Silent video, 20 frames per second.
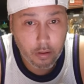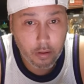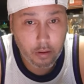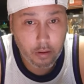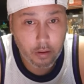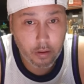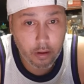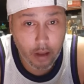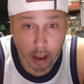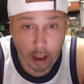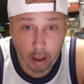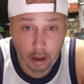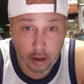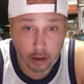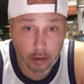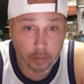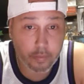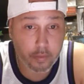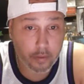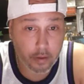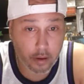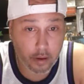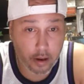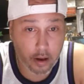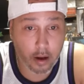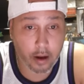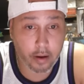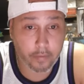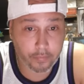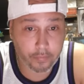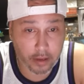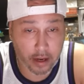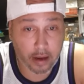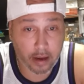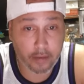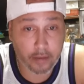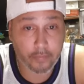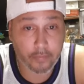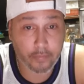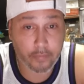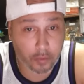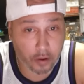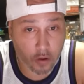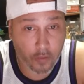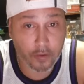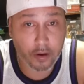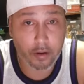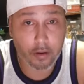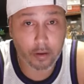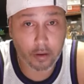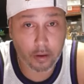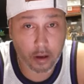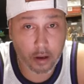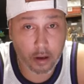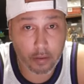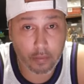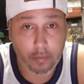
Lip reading: Yeah, aunt died from COVID, yeah.